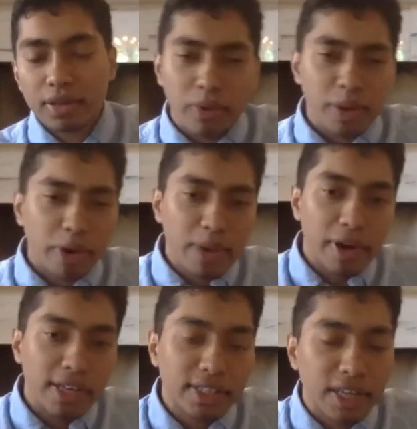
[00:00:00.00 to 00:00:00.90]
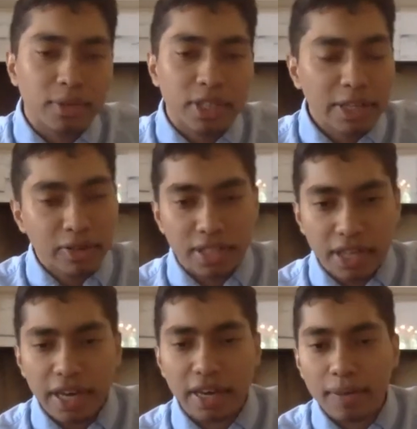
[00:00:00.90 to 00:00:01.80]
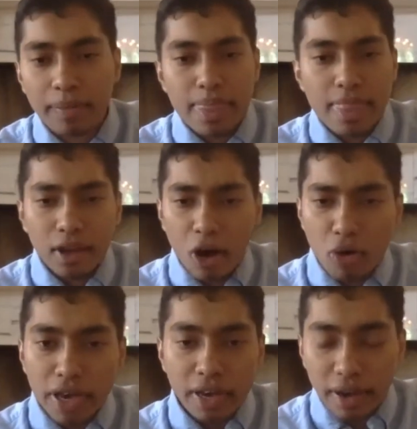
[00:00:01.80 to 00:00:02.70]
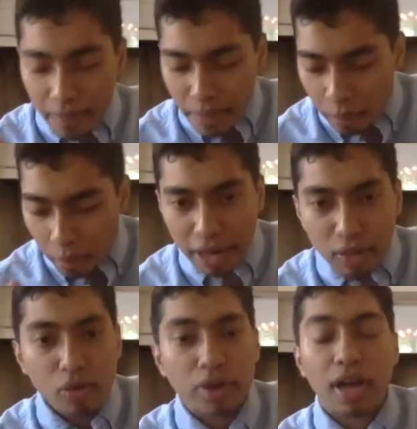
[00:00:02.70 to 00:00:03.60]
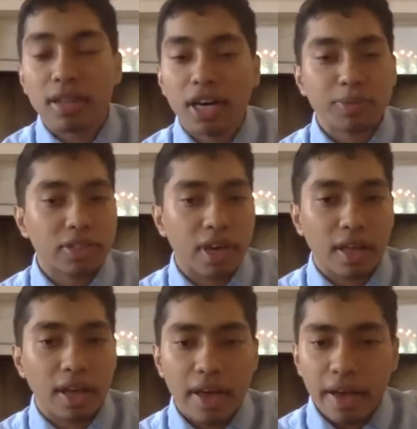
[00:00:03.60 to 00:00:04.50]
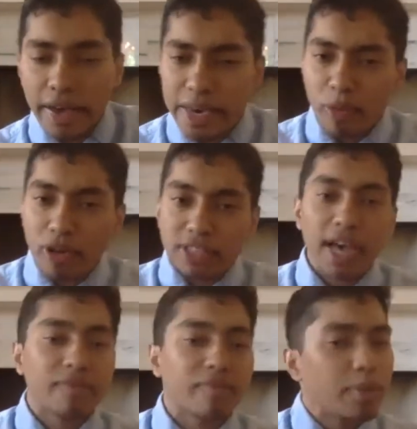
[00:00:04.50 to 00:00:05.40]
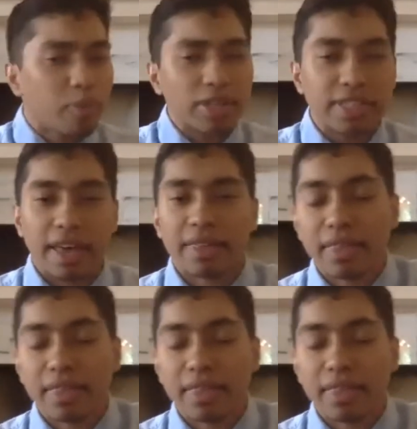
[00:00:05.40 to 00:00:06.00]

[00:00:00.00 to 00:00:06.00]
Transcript: When Ibrahim alayhi salam said to this king, "O king, my Lord, Allah subhanahu wa ta'ala, He brings life and He brings death."